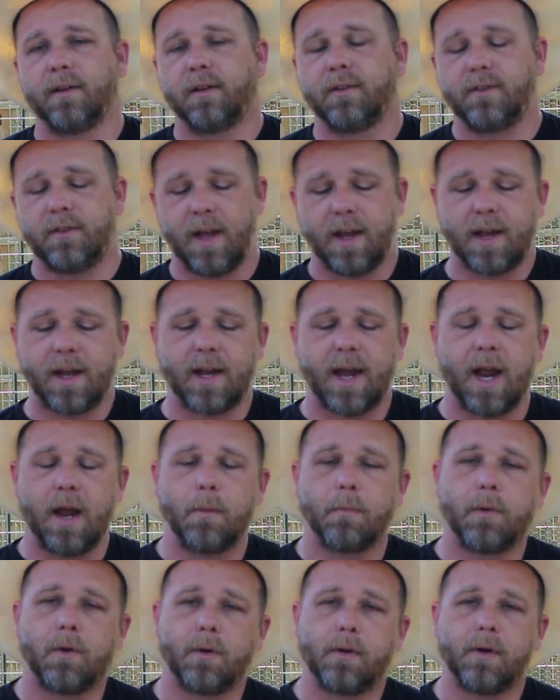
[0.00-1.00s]
take a
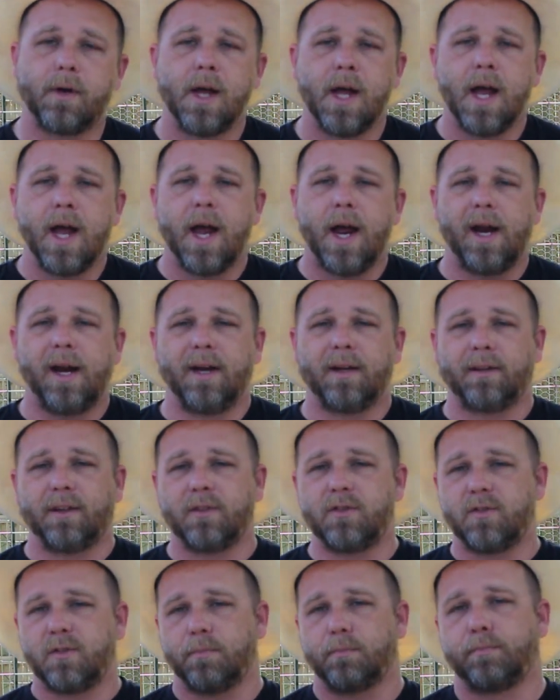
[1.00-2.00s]
gamble and
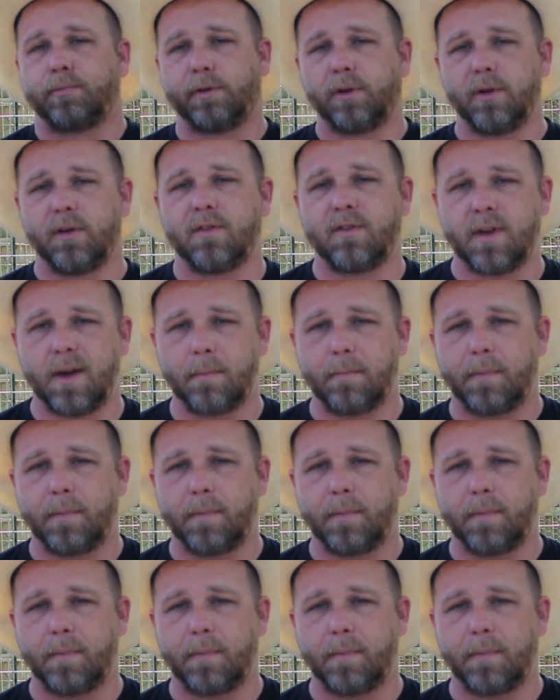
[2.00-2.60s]
let's brew the same